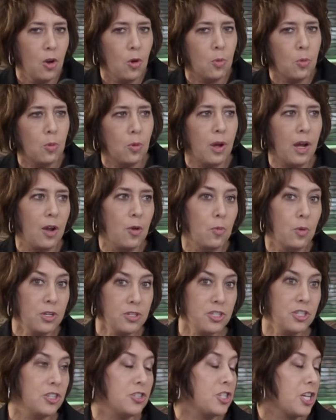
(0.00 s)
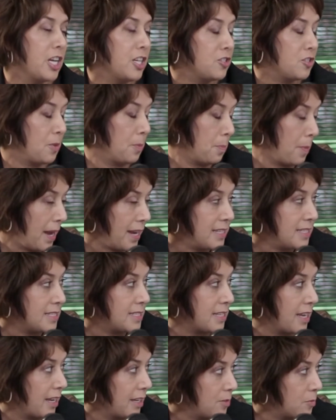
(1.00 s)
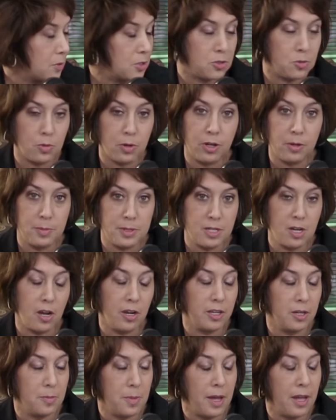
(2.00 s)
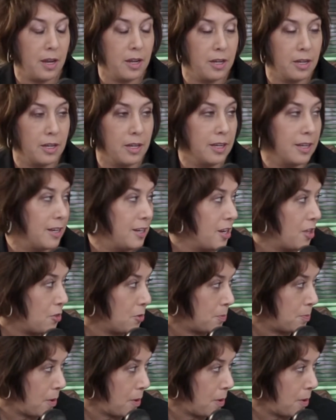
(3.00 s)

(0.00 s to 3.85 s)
Well, I want you to change the mindset, which we're going to be talking about would, in another podcast.